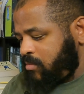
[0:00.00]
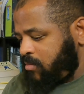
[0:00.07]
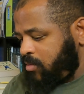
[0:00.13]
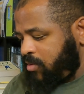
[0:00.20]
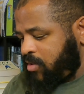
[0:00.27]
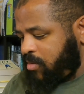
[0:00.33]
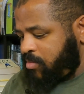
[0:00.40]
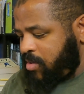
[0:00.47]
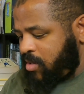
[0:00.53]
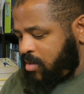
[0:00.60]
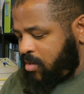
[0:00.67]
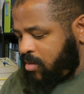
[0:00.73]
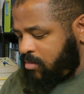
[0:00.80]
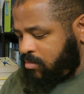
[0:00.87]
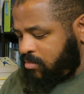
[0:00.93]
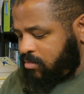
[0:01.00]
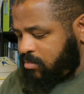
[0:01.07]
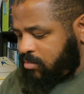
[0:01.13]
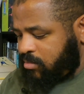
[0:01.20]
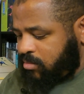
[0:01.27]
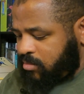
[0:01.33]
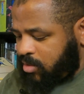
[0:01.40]
It's not bad.
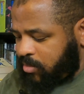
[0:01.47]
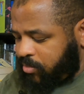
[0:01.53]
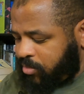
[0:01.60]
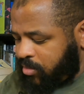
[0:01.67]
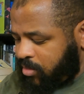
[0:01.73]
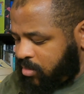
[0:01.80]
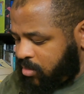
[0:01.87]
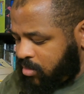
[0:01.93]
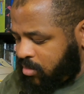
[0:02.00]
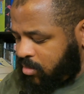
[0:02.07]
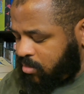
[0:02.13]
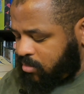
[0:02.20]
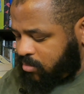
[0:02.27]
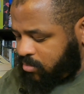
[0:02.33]
Looking pretty good.